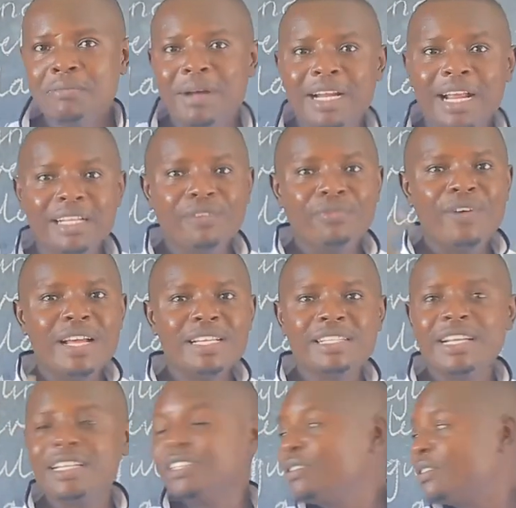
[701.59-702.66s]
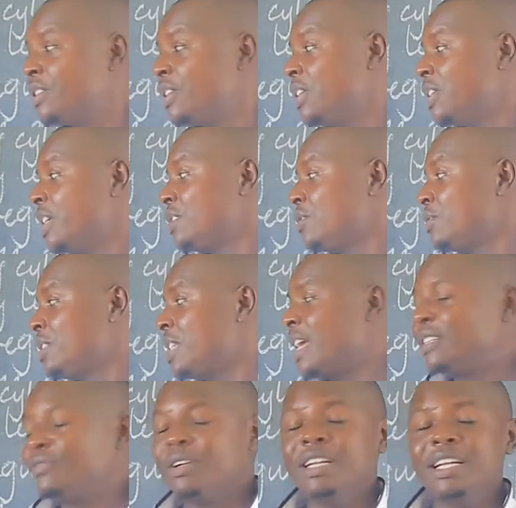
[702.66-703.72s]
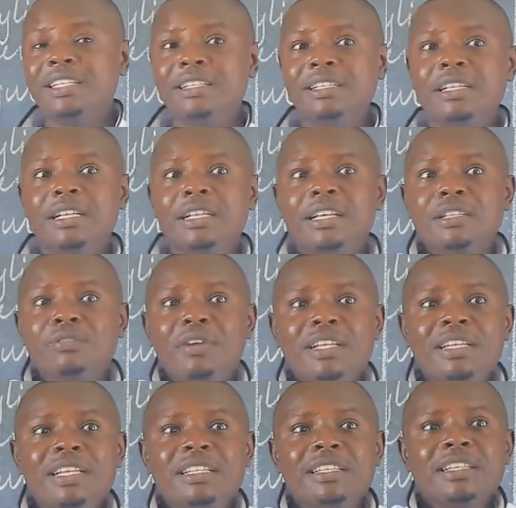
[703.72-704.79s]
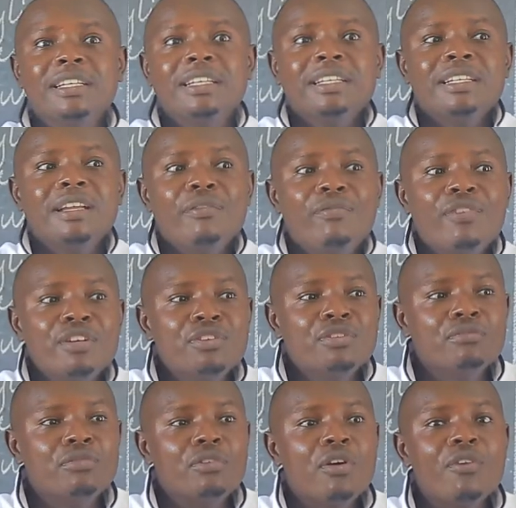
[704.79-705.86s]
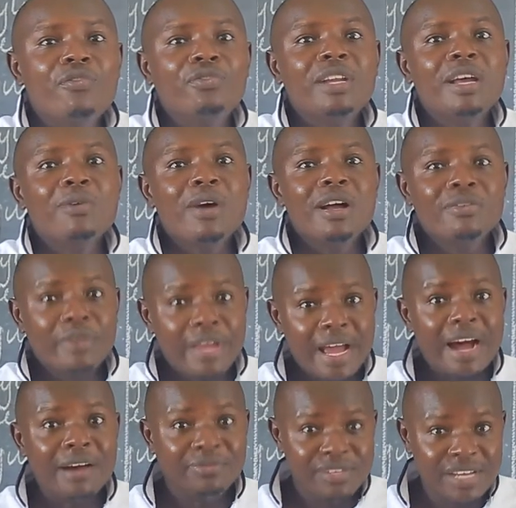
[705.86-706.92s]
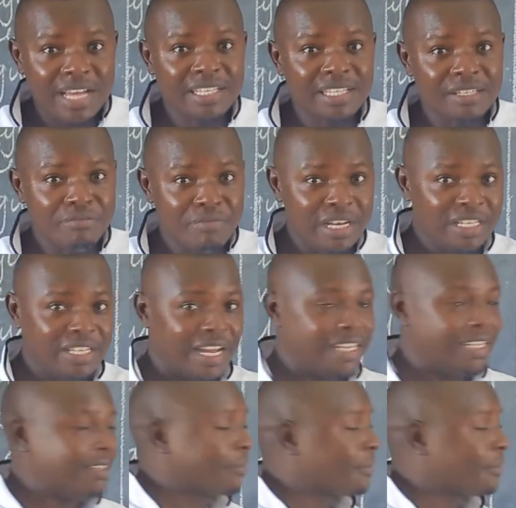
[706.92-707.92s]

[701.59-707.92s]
But at first, let's, let's use that one. Let's, let's find the the volume of the one we have just measured.